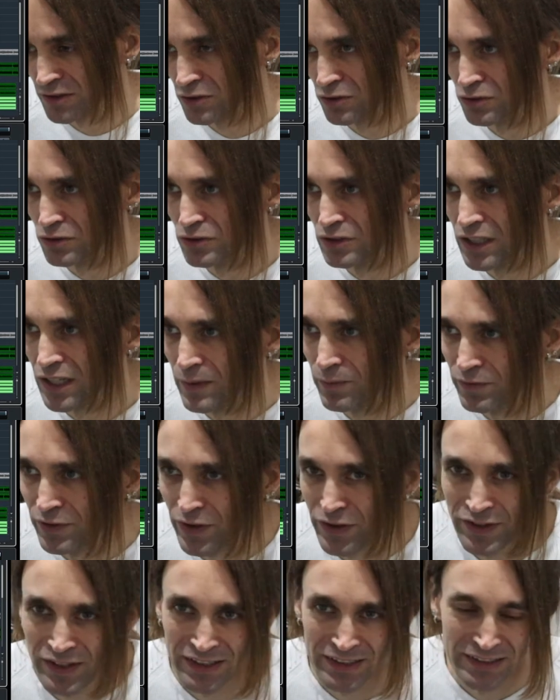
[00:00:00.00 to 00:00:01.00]
to
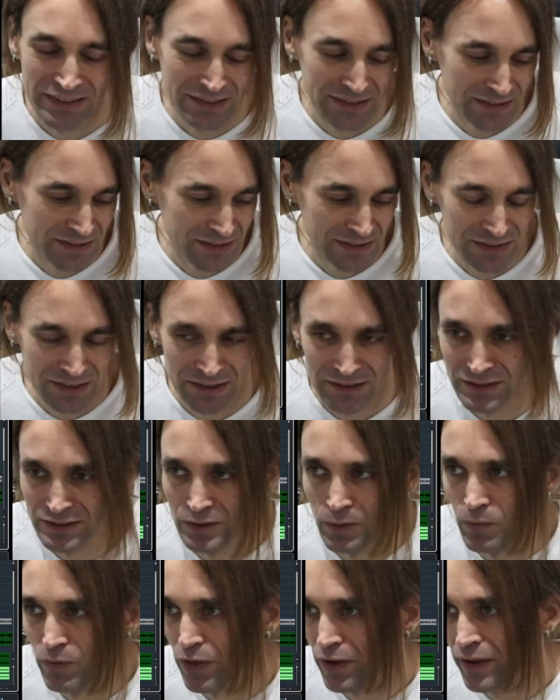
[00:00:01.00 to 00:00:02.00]
emphasize
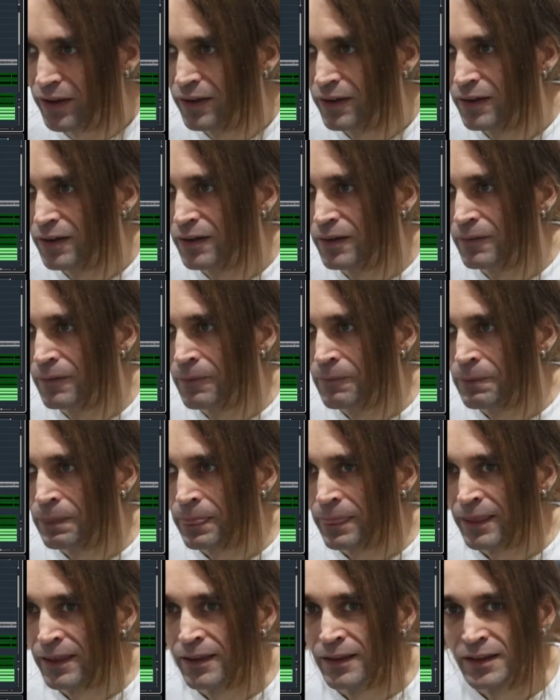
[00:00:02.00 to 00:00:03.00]
something,
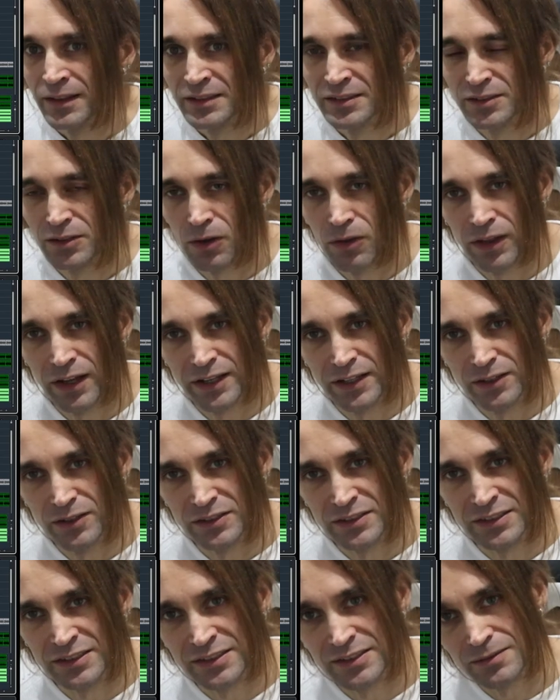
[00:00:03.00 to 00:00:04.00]
so that
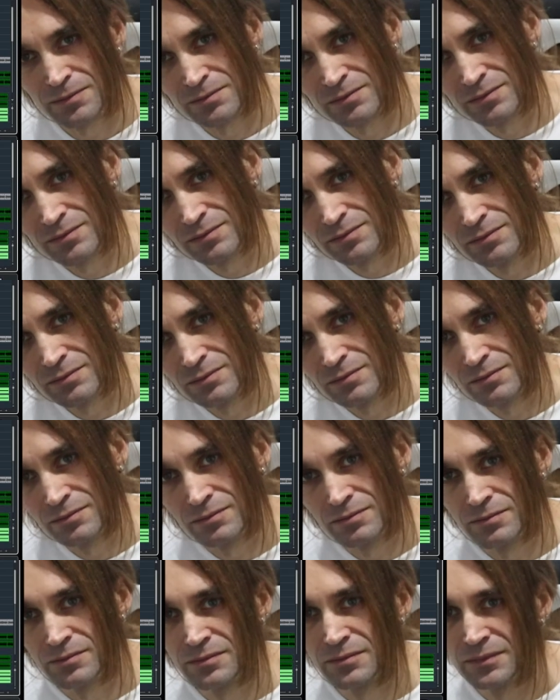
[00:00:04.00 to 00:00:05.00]
it's
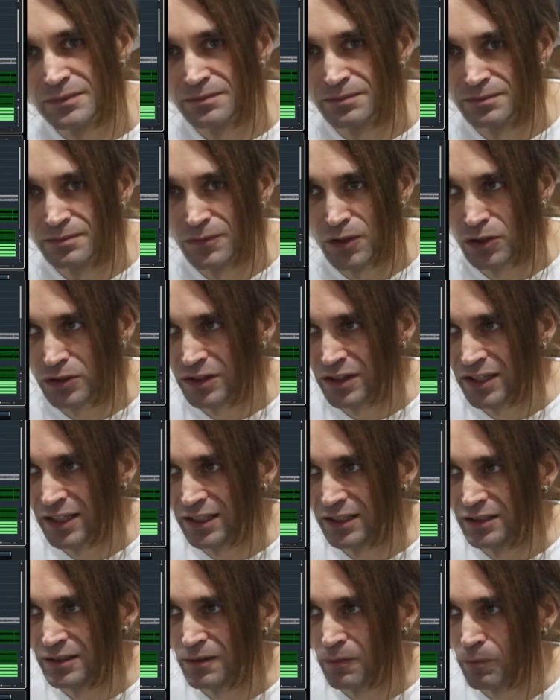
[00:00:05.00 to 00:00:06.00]
not
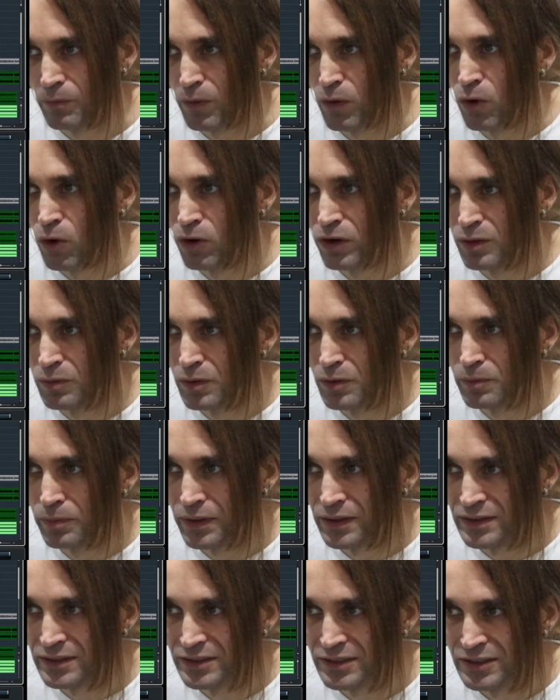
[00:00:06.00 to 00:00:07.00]
that audible,
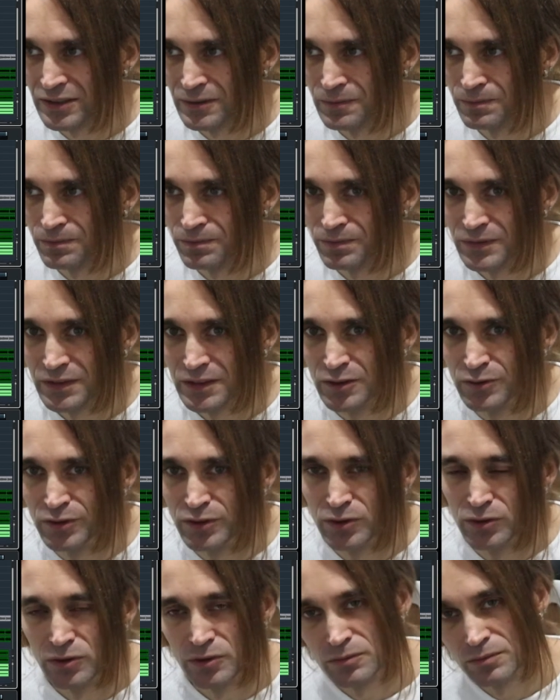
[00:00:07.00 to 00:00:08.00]
but if
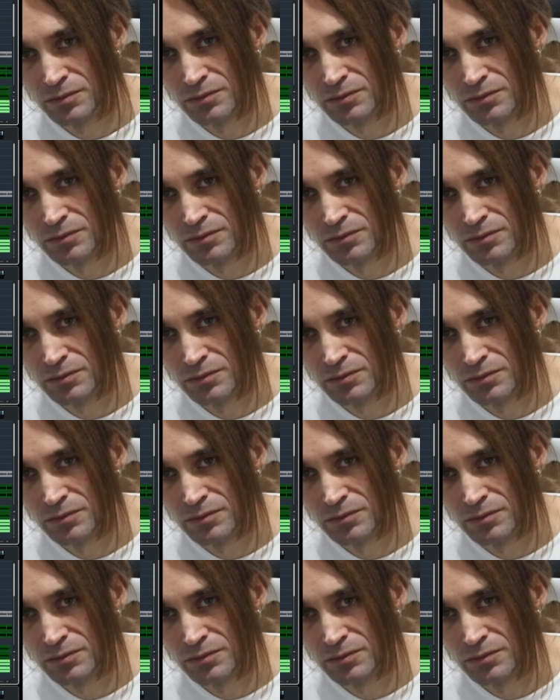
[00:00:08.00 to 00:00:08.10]
you